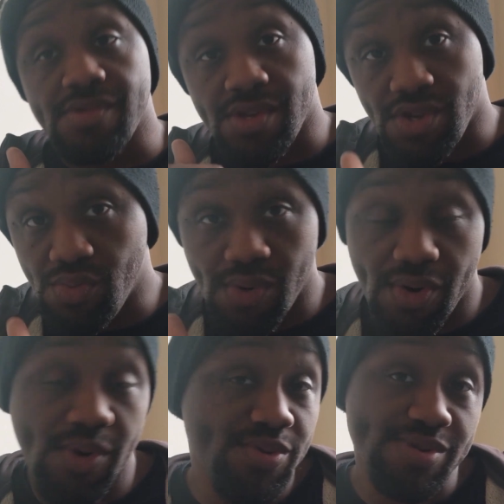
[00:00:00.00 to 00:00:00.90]
You will
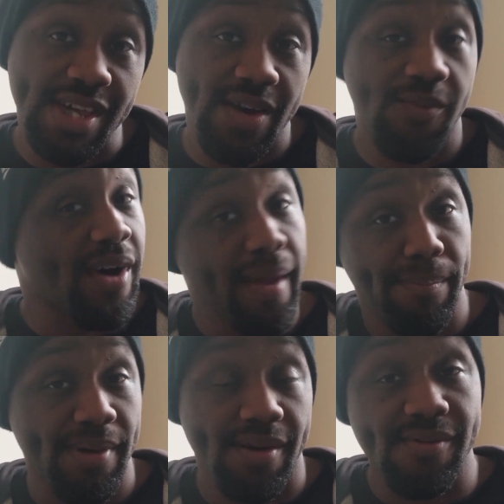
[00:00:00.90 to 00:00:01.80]
hold that white
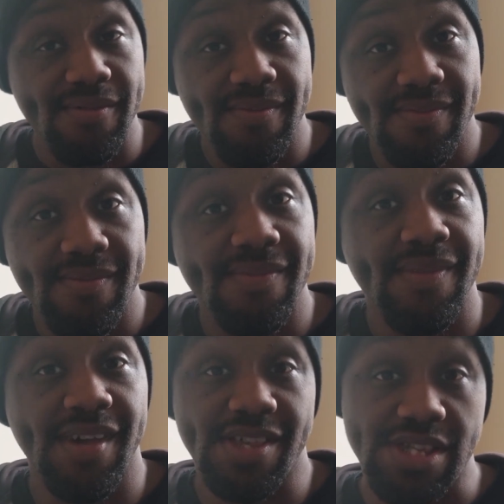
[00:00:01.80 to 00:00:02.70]
belt
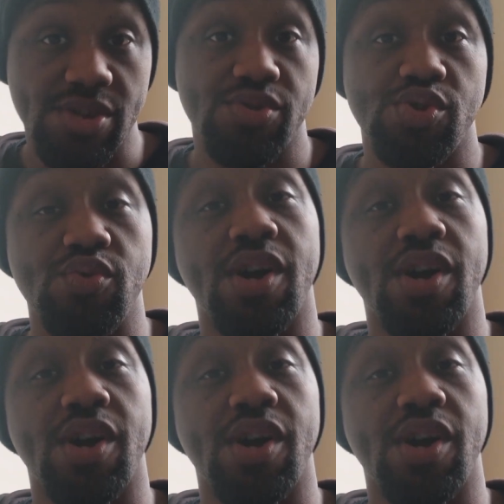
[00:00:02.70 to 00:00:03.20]
until you